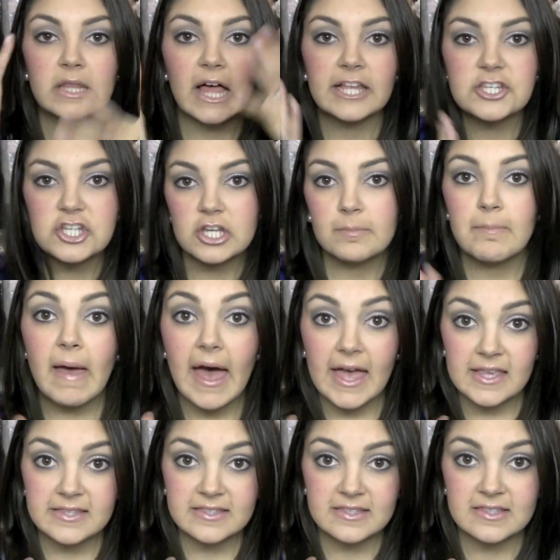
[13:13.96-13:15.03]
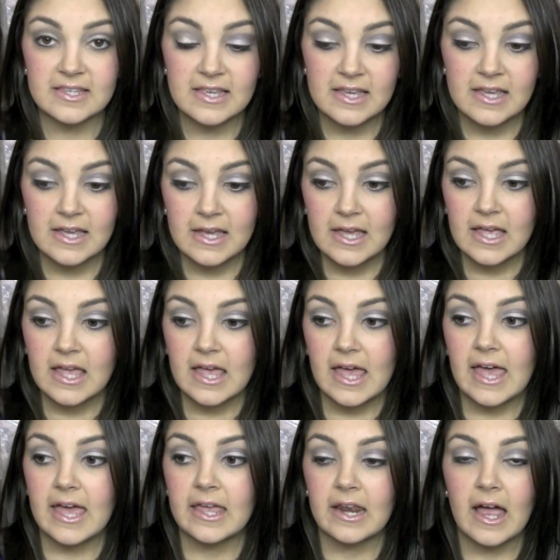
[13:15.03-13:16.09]
blotchy mess
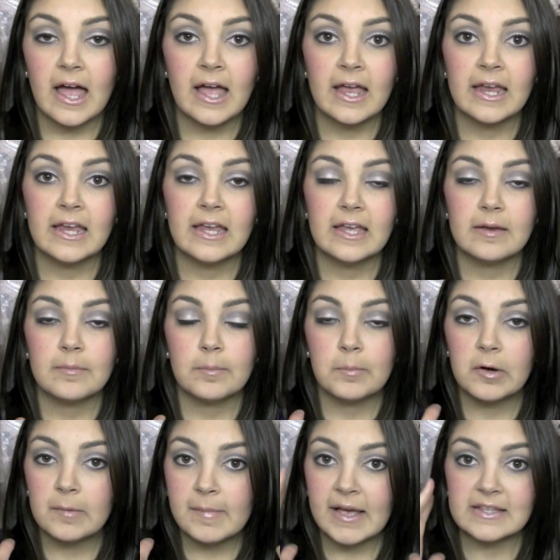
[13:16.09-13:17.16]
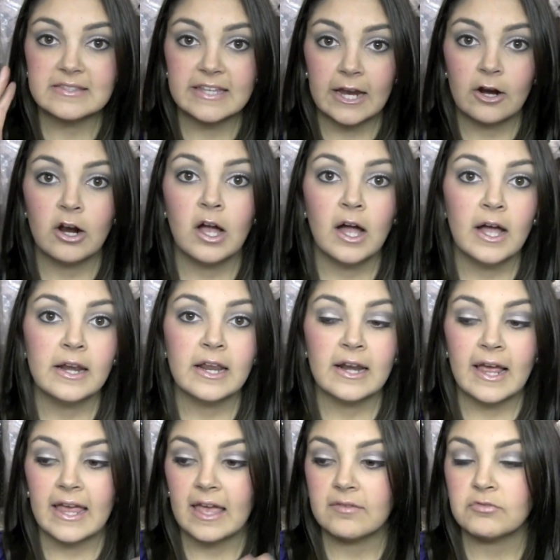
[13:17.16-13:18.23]
and I put mascara on
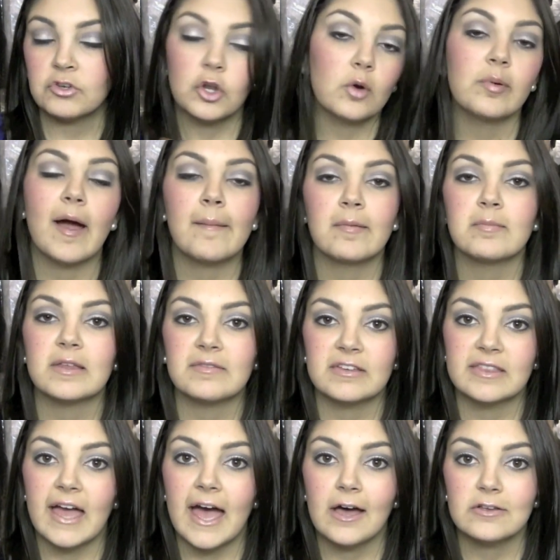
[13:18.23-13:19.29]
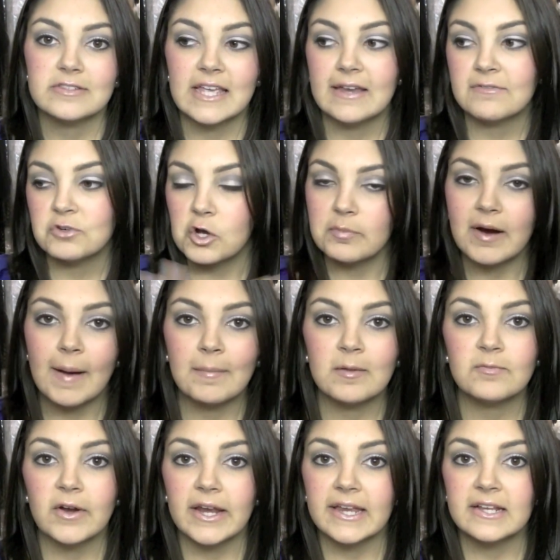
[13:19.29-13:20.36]
and I have no problem leaving the house. I have no
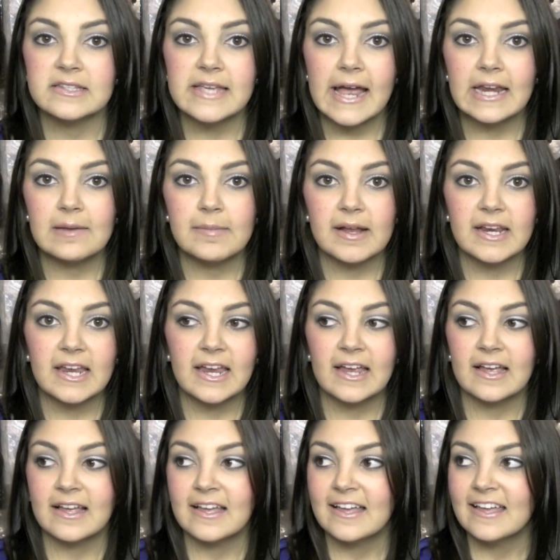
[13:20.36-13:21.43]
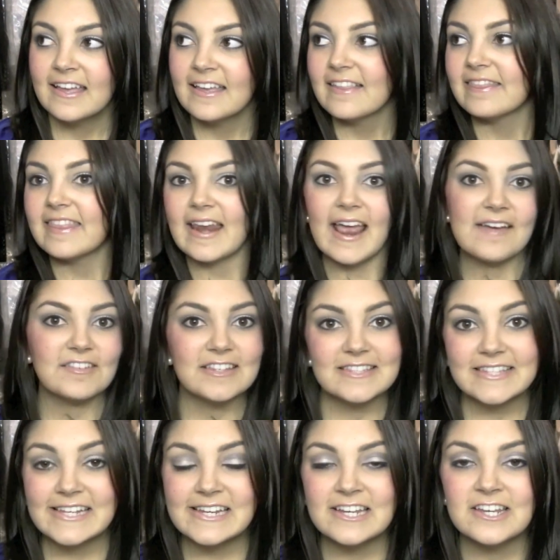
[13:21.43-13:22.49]
problem running into anybody that I haven't
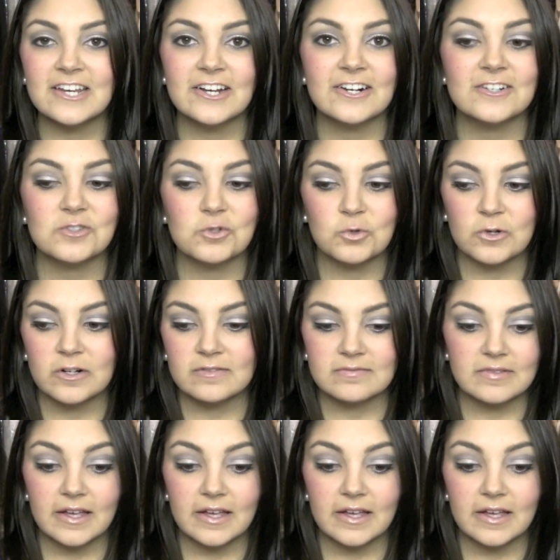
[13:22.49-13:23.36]
seen in years or